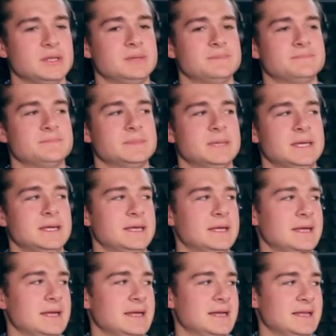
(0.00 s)
hey,
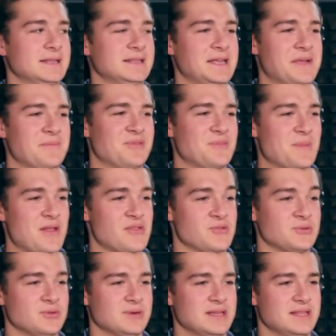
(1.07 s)
Liam smells
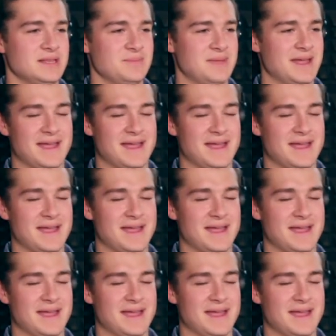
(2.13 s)
really bad.